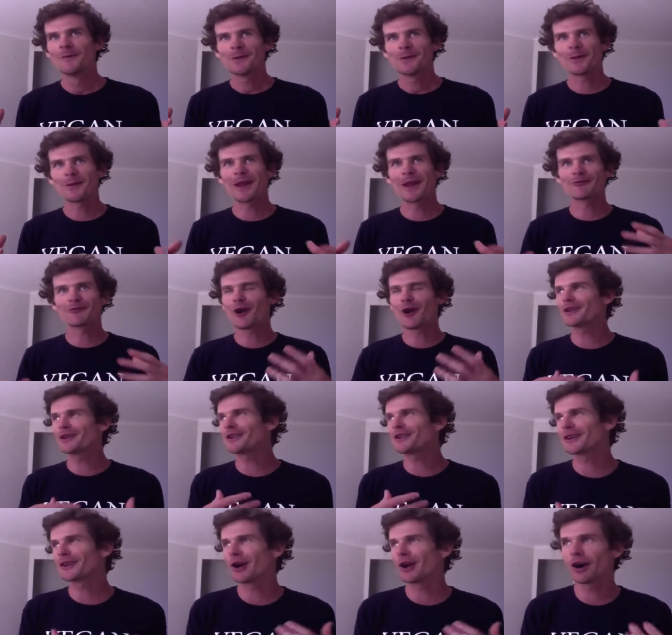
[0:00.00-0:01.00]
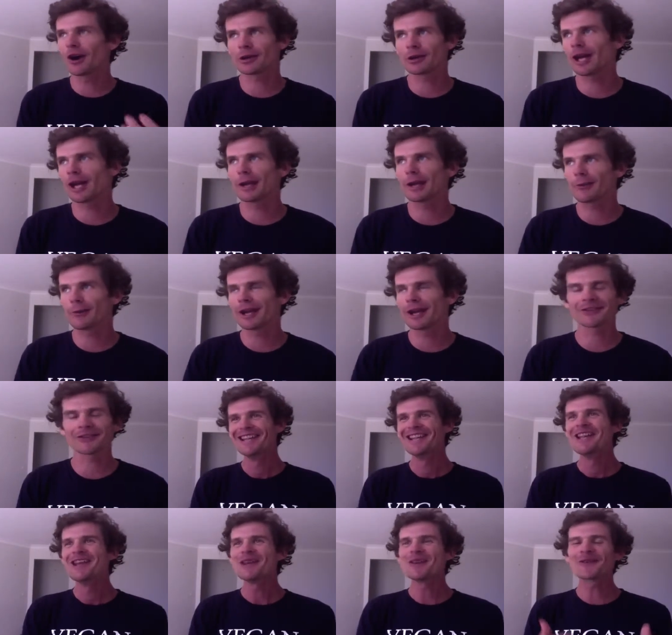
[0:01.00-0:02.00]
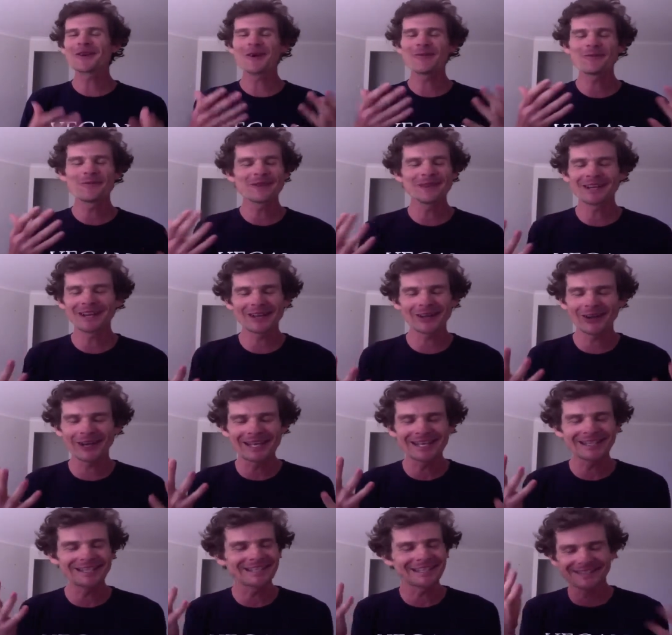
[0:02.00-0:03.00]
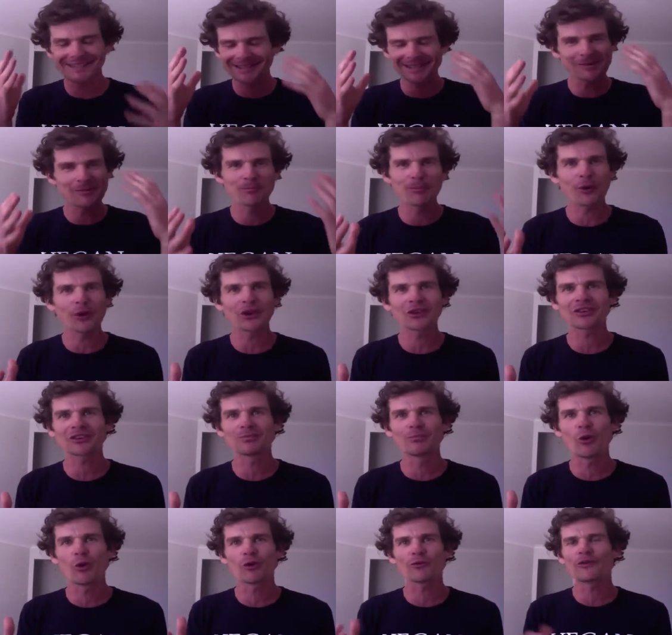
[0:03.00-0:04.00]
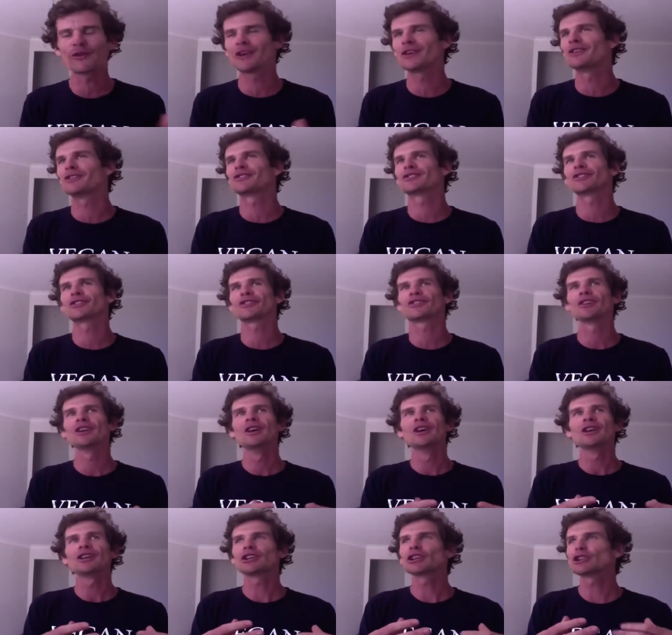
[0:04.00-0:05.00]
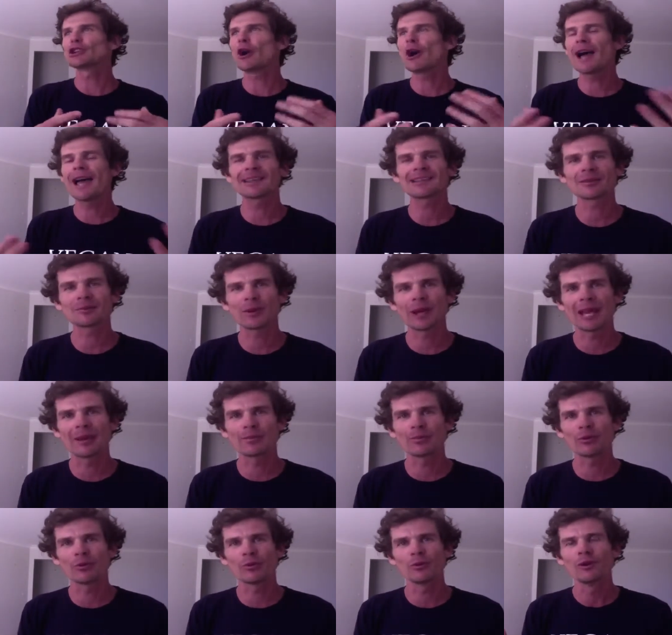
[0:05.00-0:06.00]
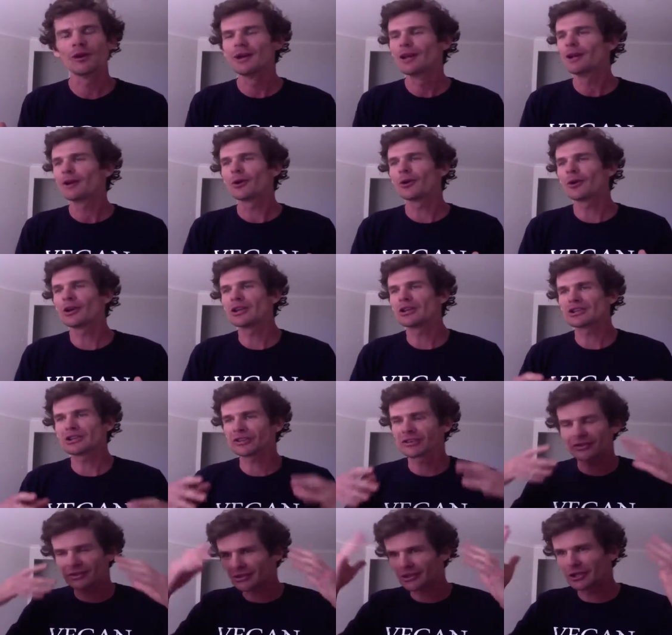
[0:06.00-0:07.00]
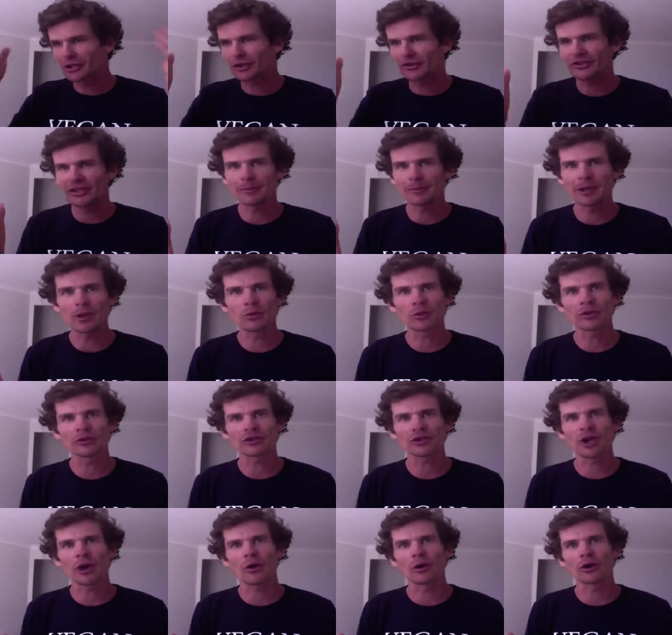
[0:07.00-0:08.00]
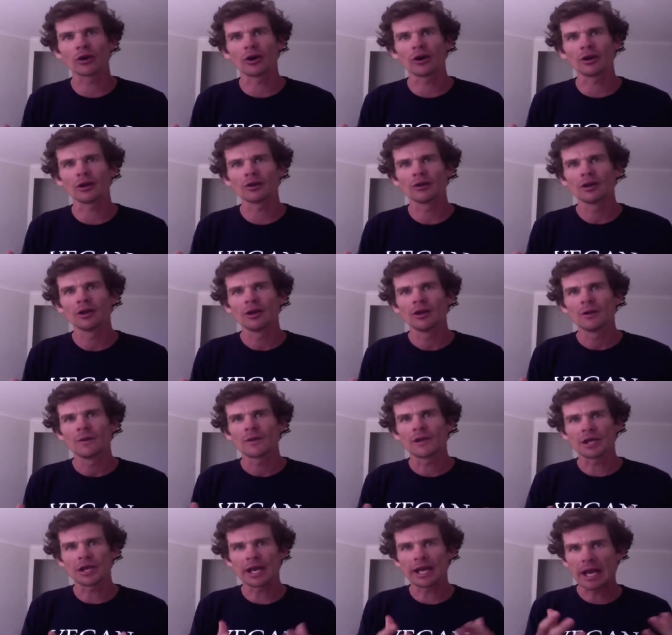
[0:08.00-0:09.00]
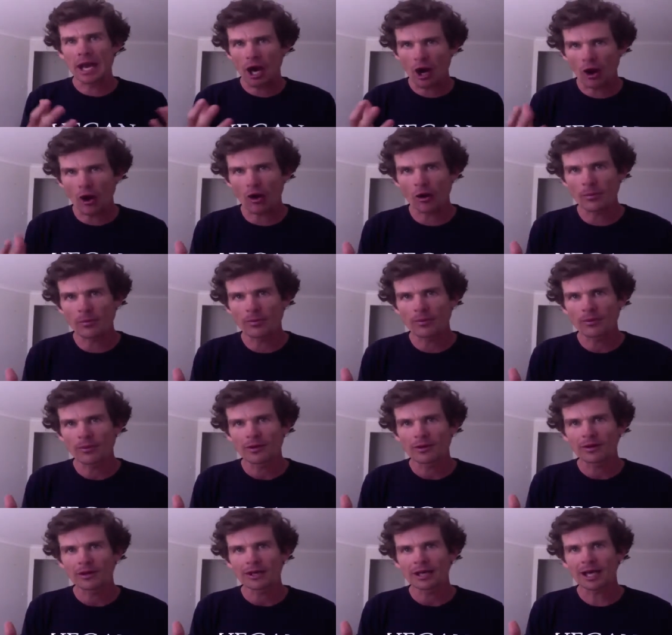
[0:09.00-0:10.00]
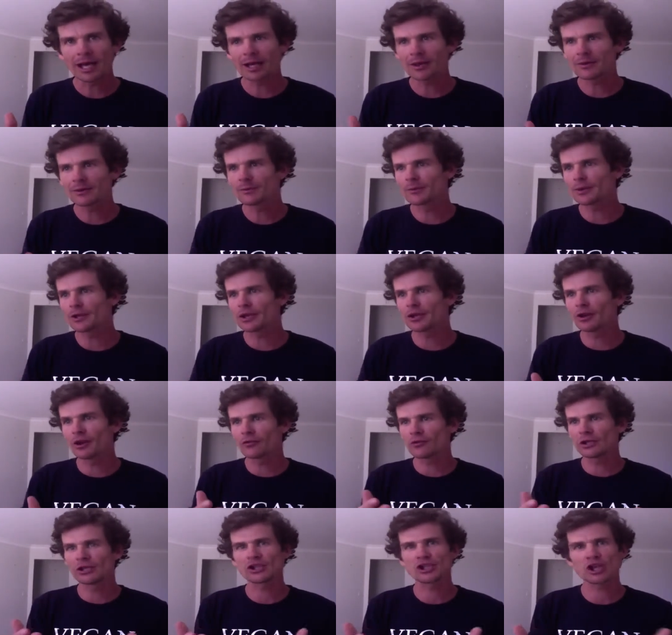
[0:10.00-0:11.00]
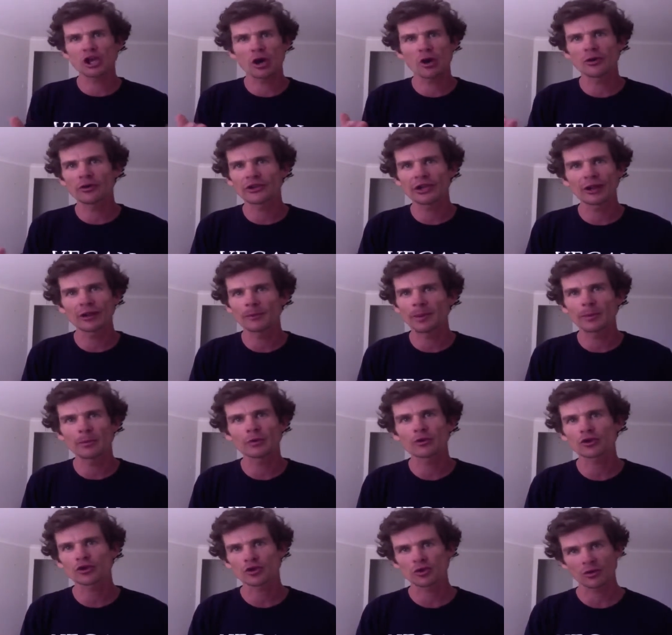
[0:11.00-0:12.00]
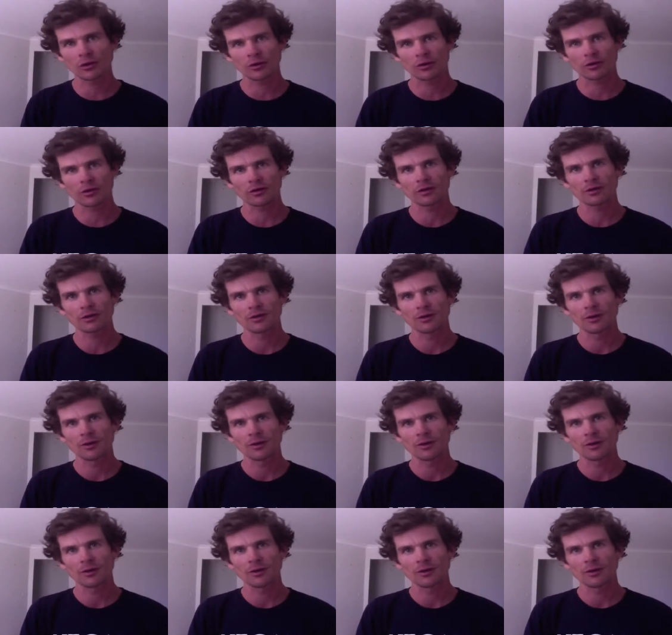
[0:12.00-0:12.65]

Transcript: When they write to you, they go, oh, gaining weight. So you've got, you know, like you, your body dysmorphia is just, you're lying to people or you just, you got some illness going on. You need help, and but you're not really showing, telling people the truth.